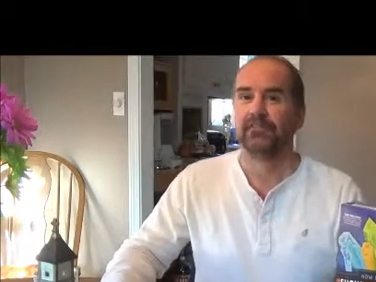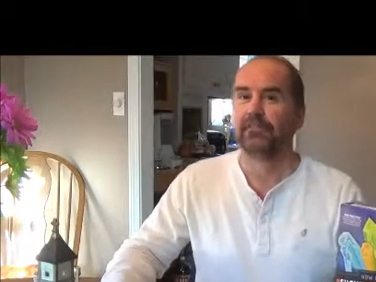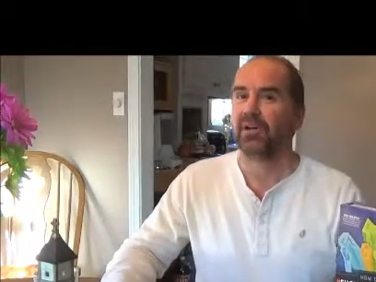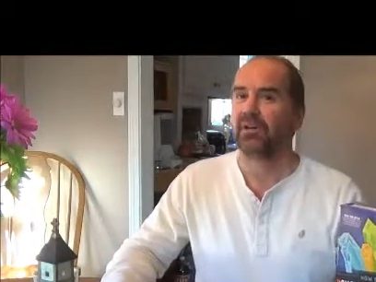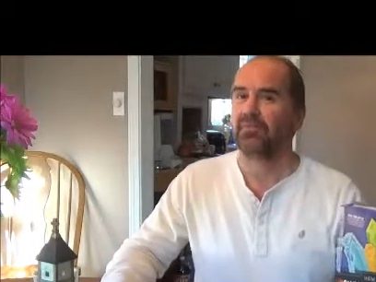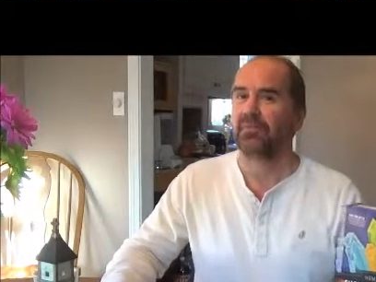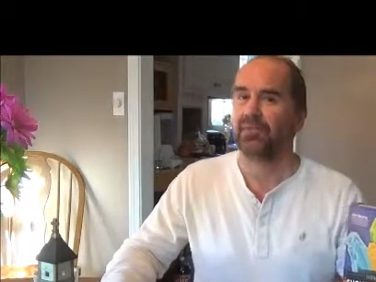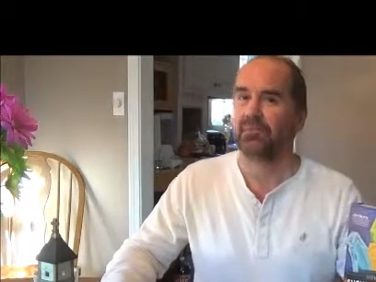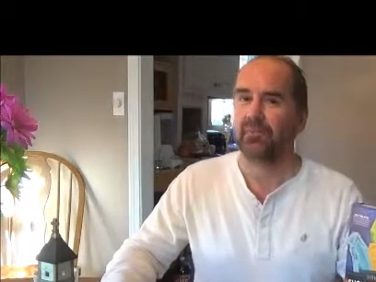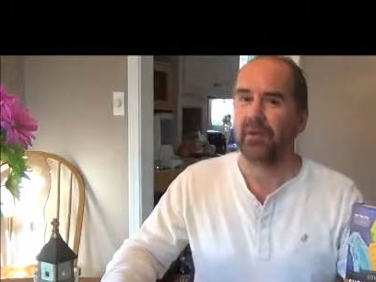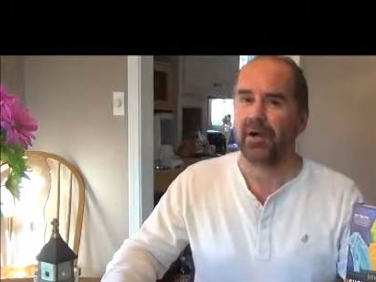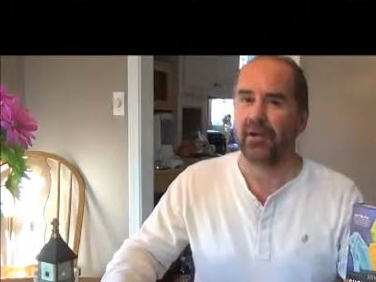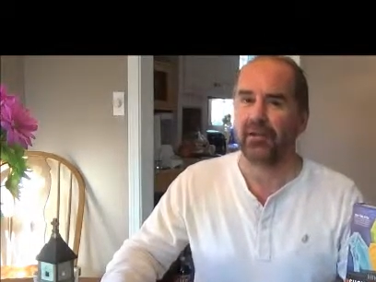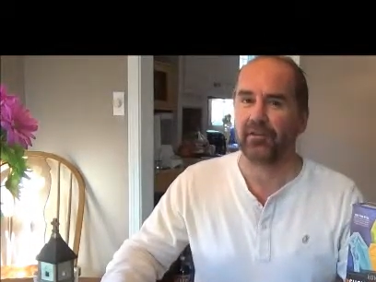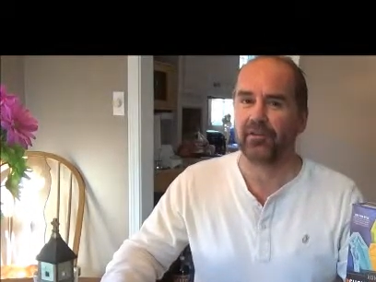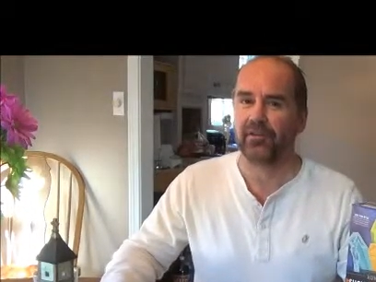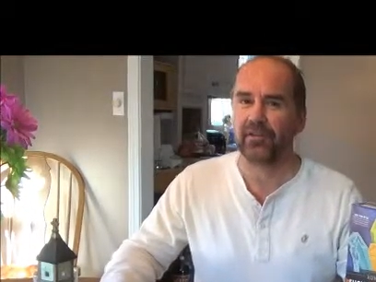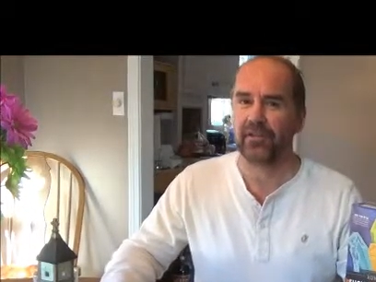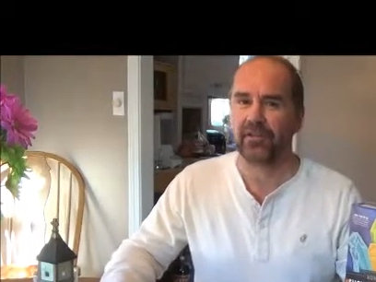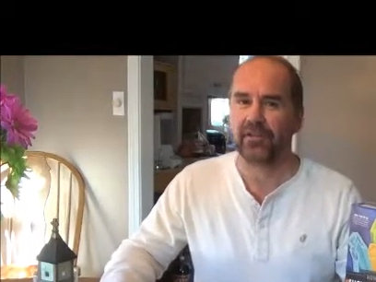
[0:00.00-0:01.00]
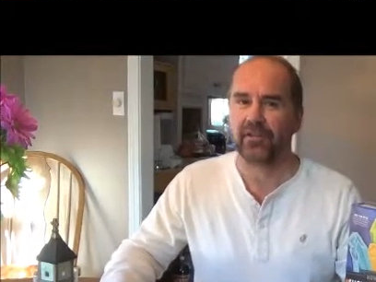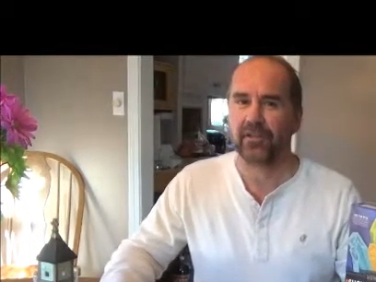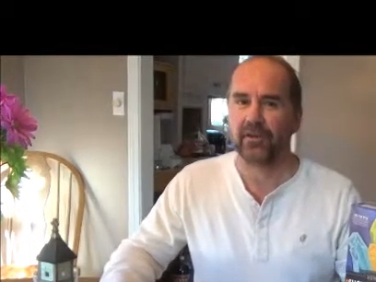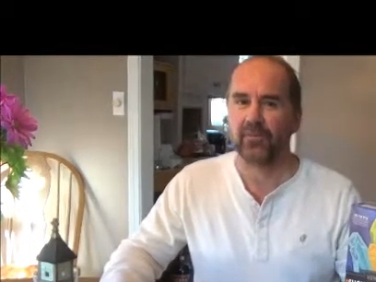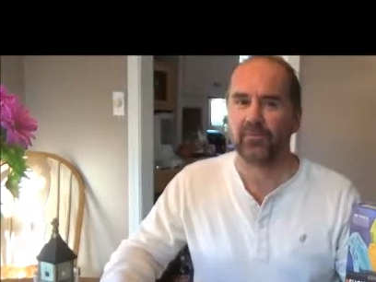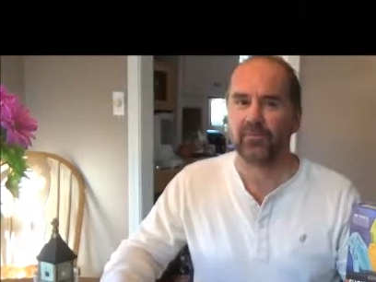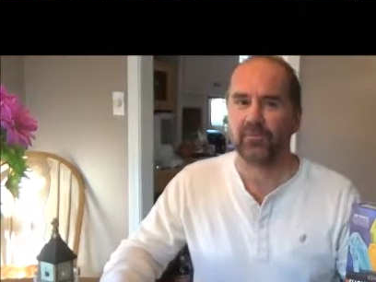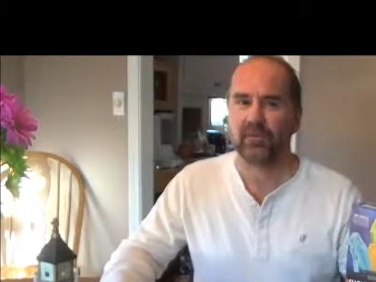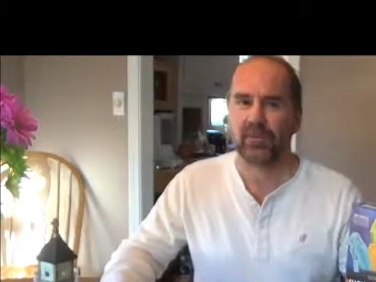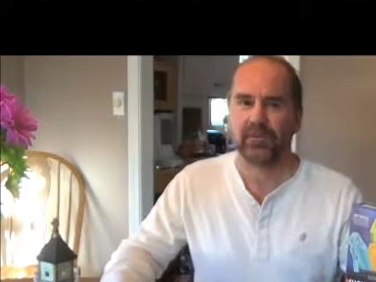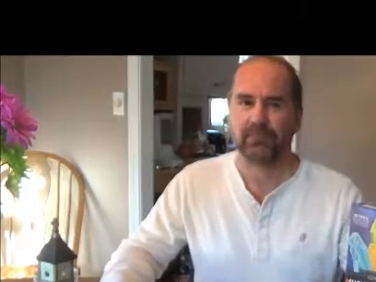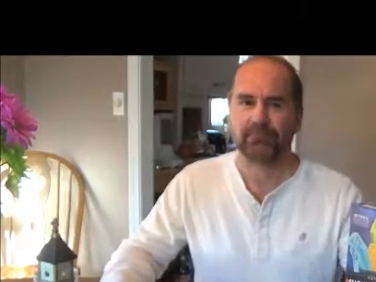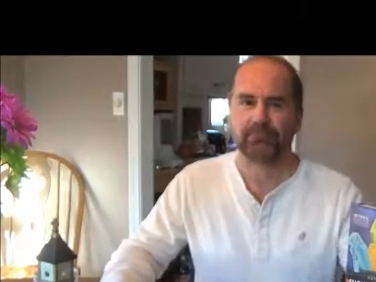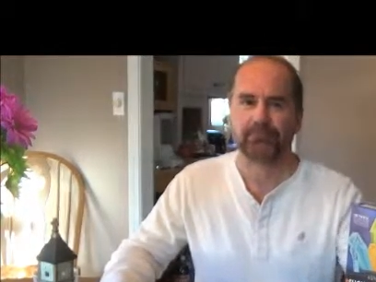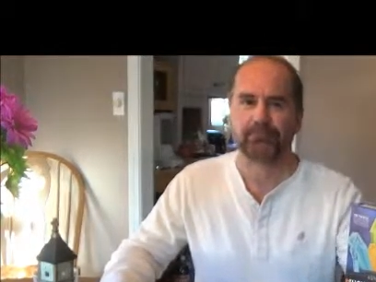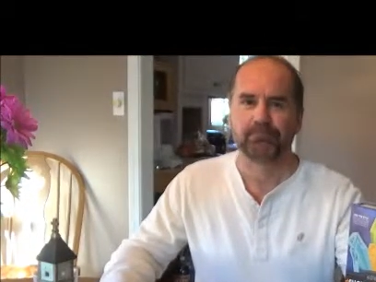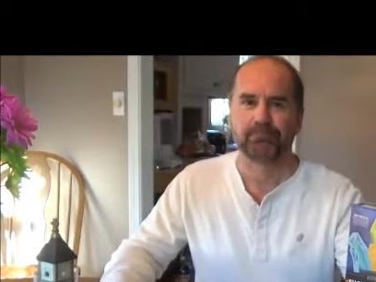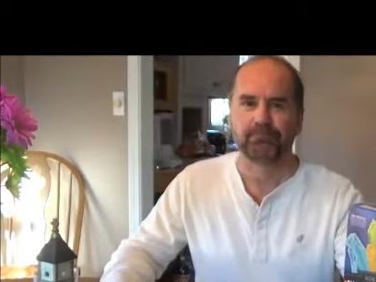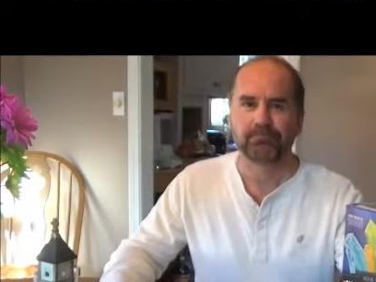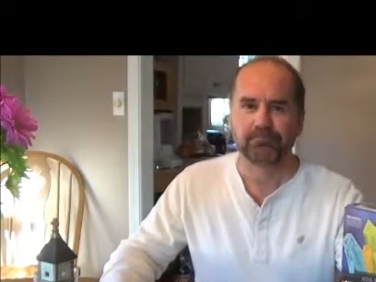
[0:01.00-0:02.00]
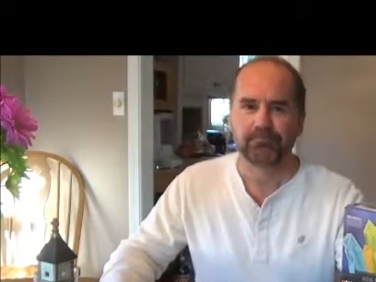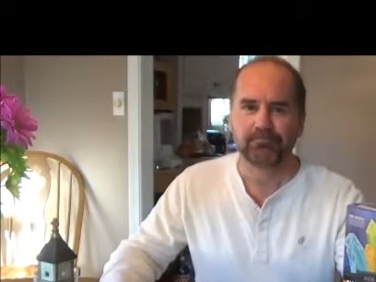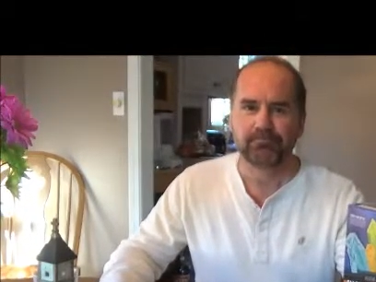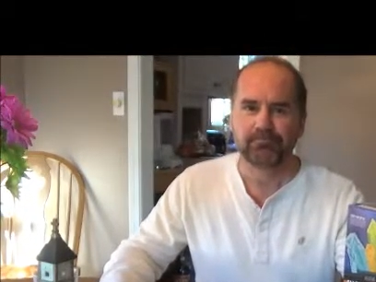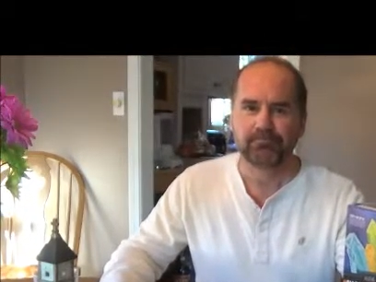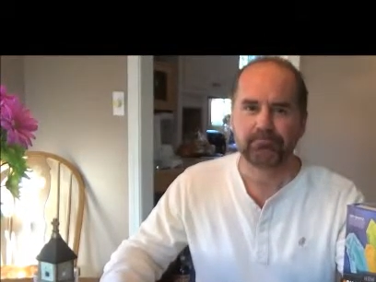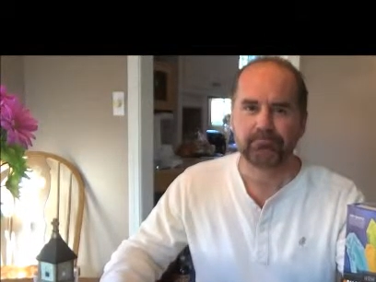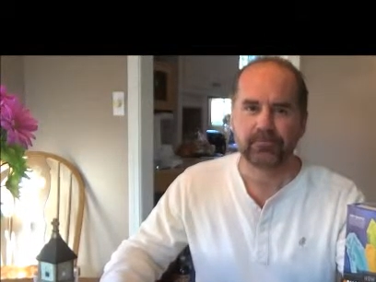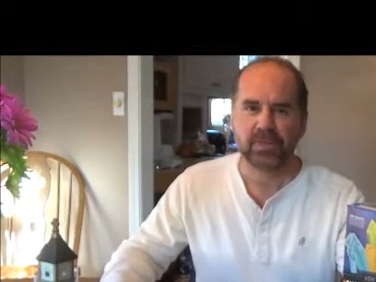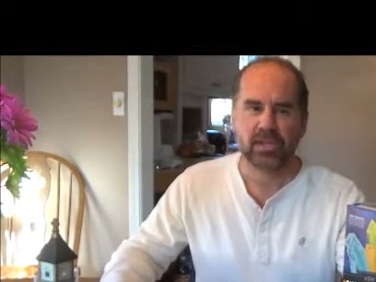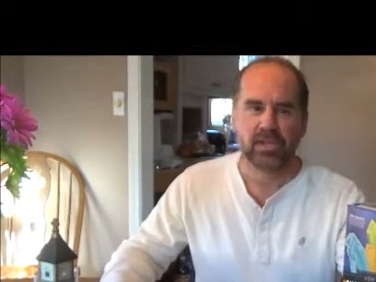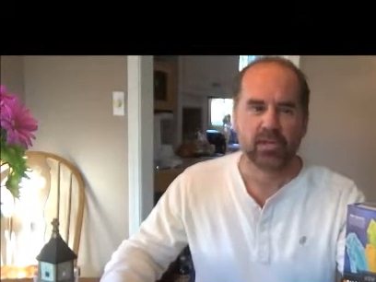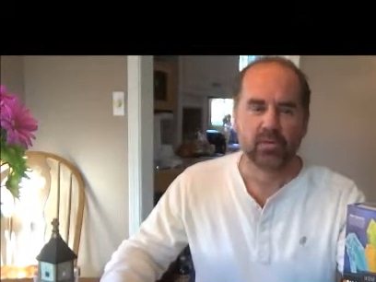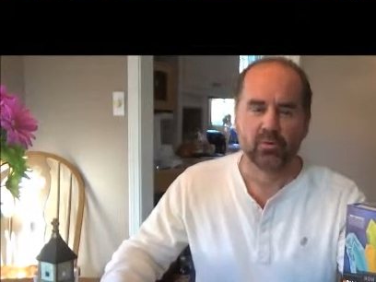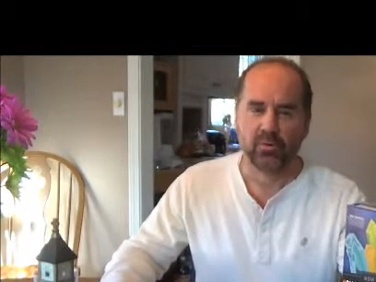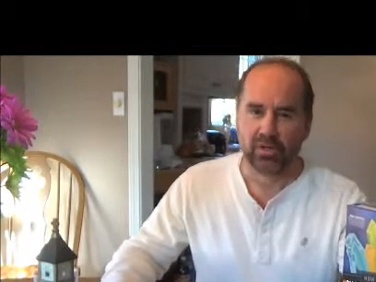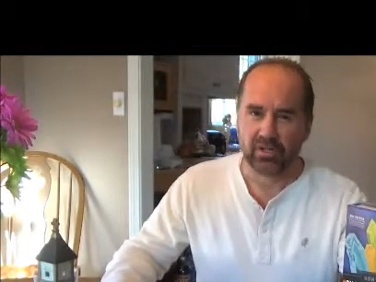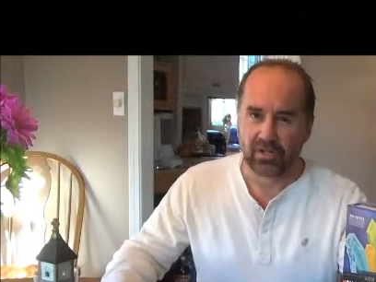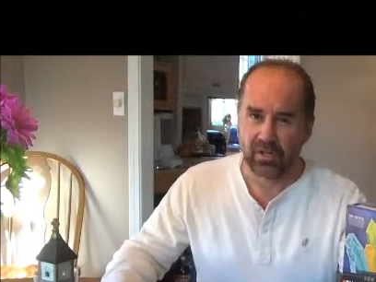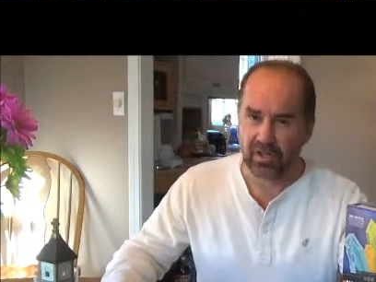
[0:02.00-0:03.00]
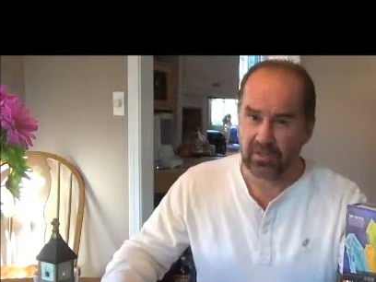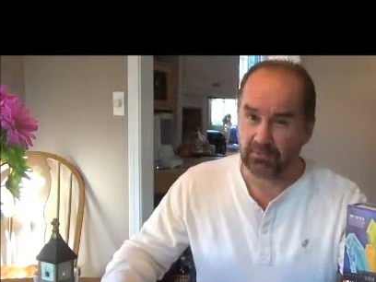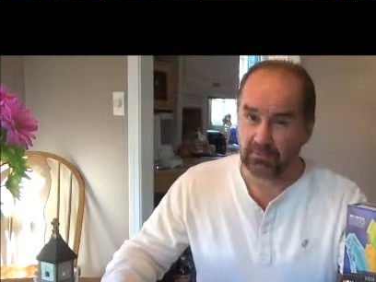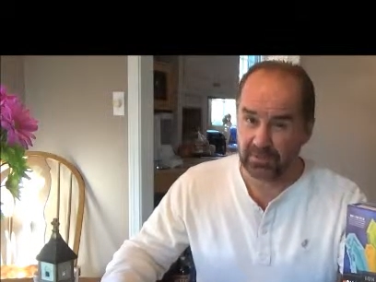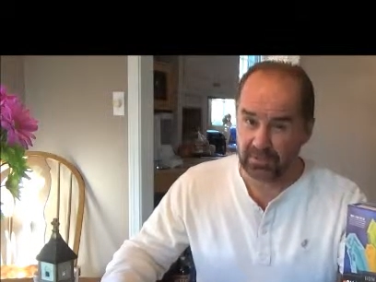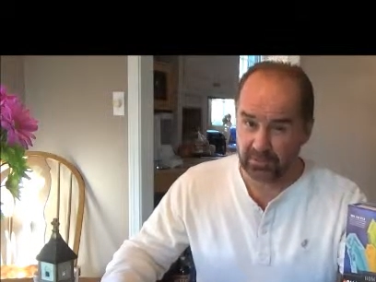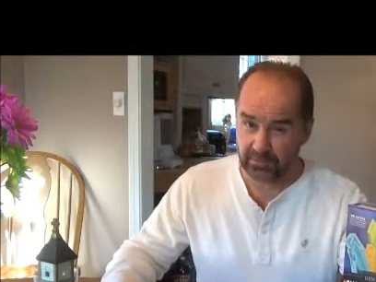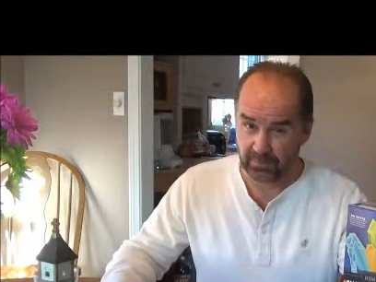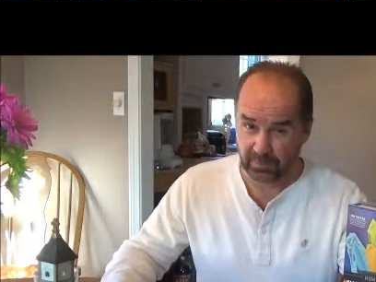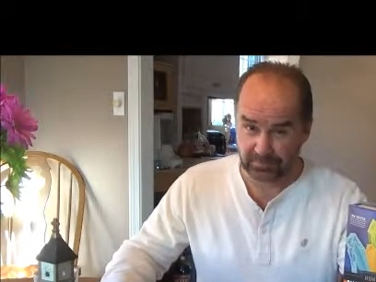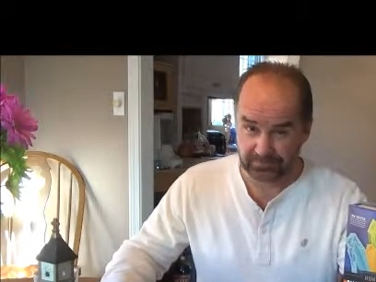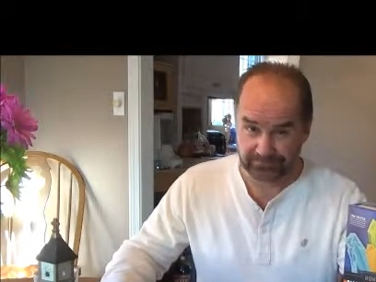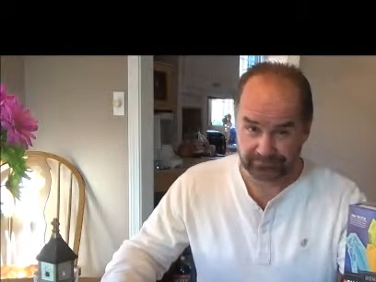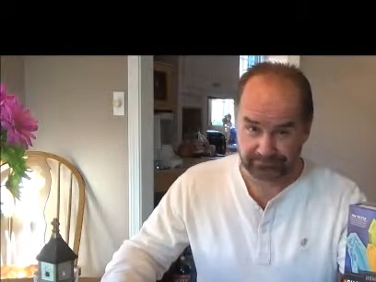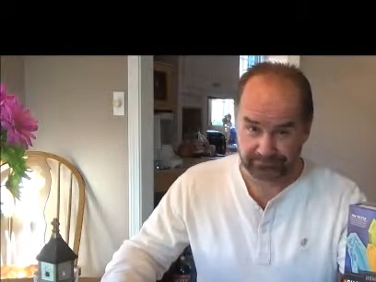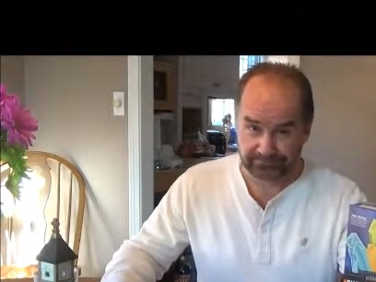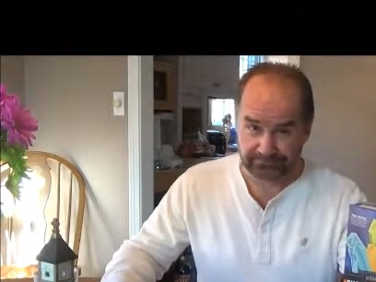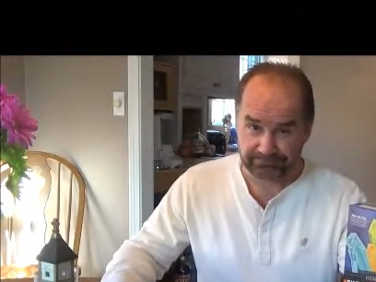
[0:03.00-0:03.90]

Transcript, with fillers: might be mildly comforting. Well, a lot of people